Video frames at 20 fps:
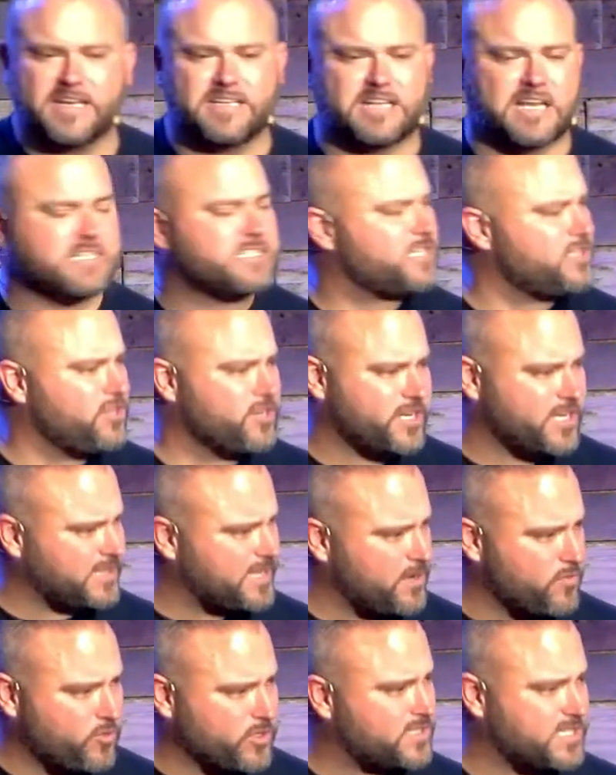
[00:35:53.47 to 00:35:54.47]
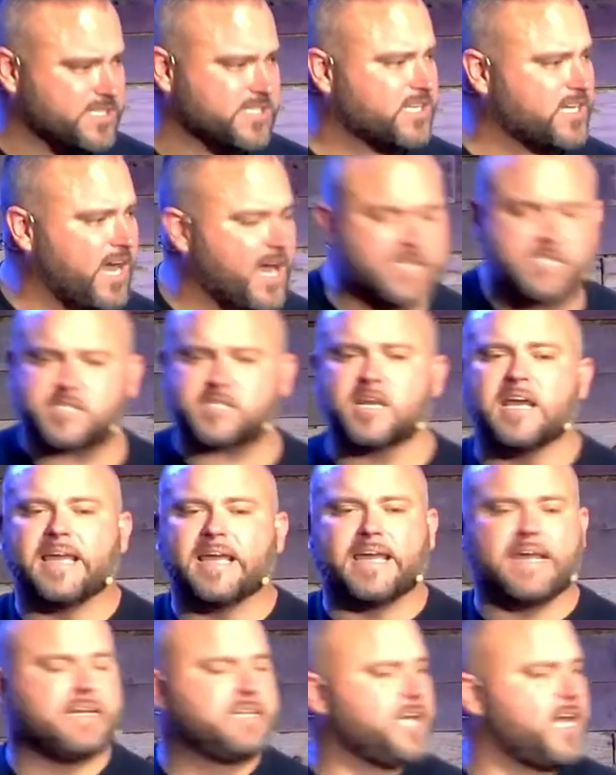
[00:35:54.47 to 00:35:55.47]
He doesn't look at them with disgust.
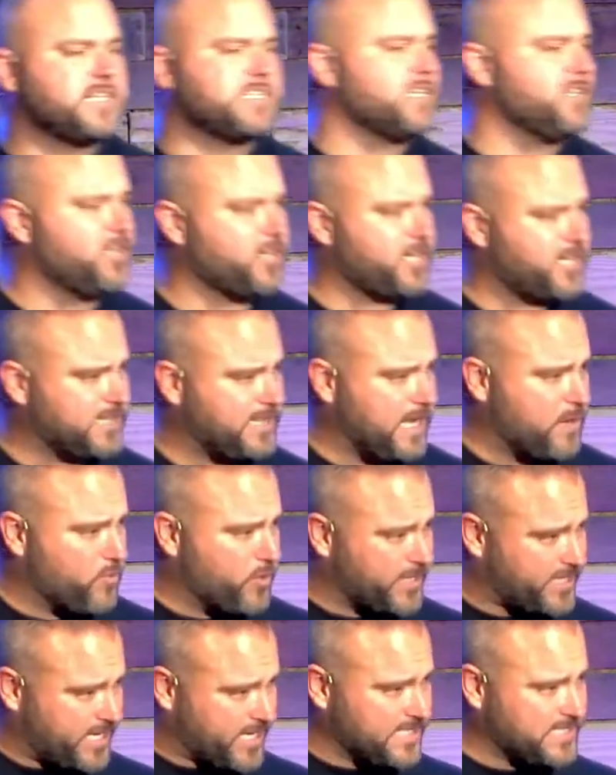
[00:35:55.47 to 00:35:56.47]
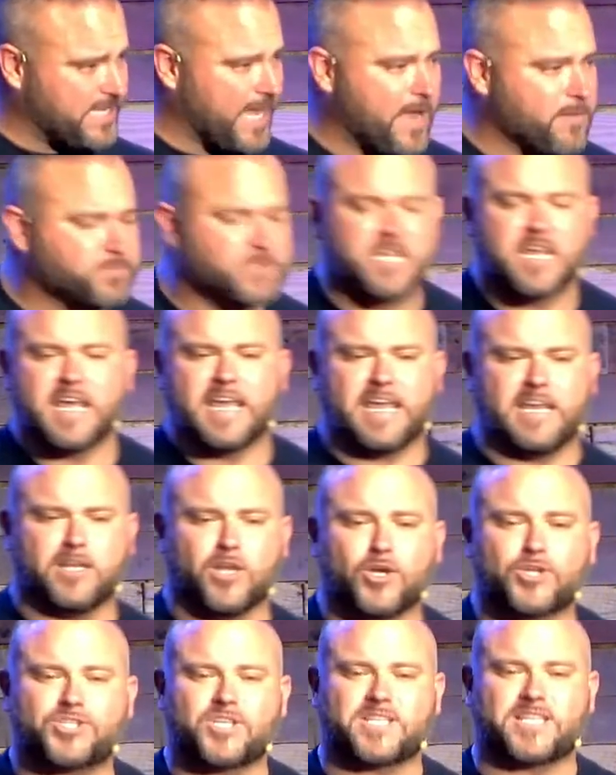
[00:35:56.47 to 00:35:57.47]
He doesn't look at them with contempt. He
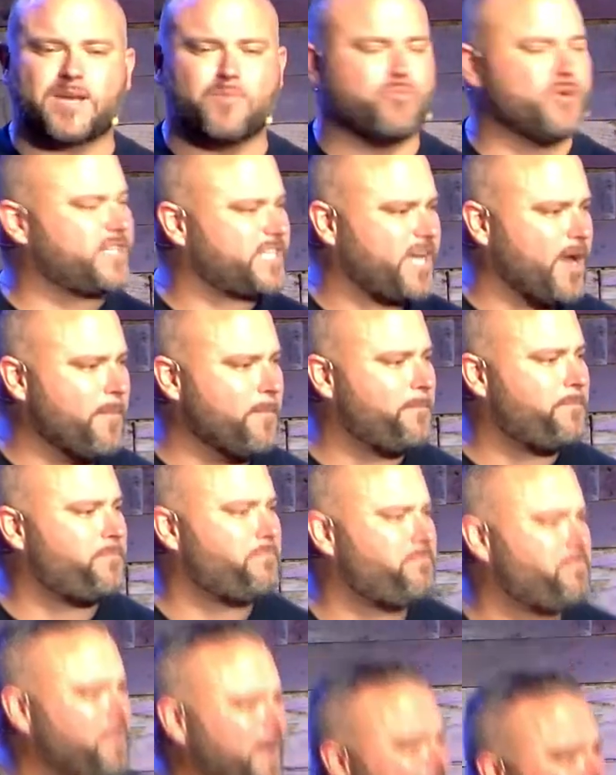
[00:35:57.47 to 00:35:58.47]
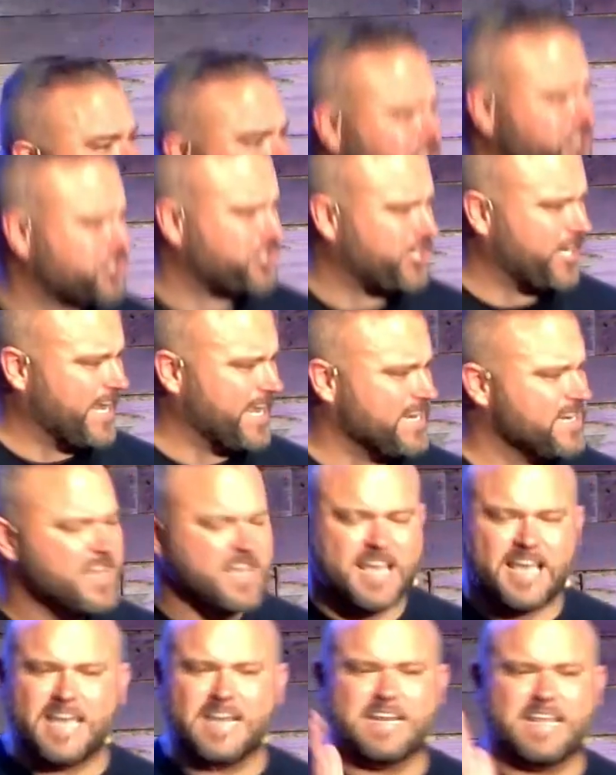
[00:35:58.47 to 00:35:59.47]
looks at them with
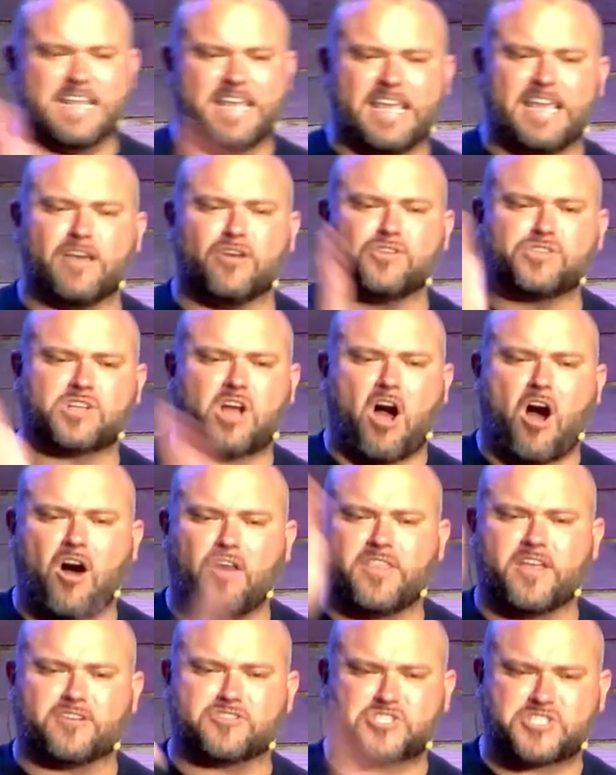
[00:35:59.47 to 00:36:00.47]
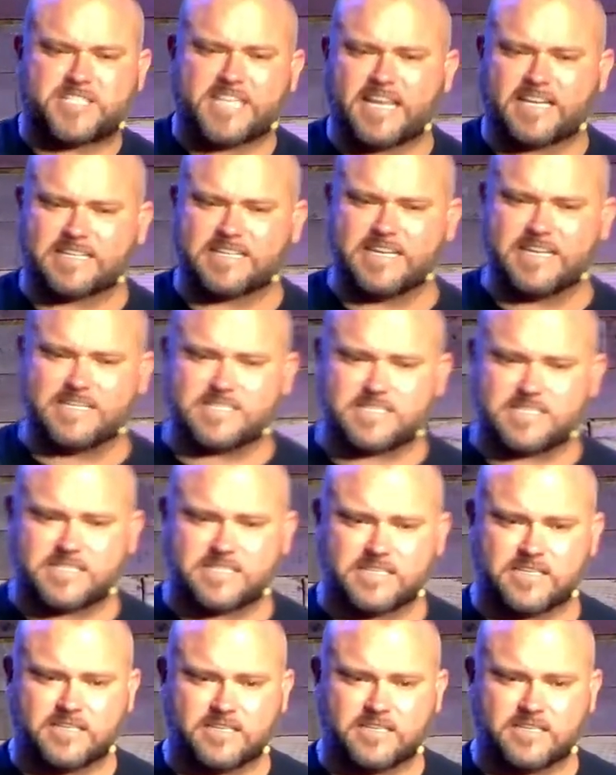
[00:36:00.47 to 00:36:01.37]
compassion and heals all their sickness.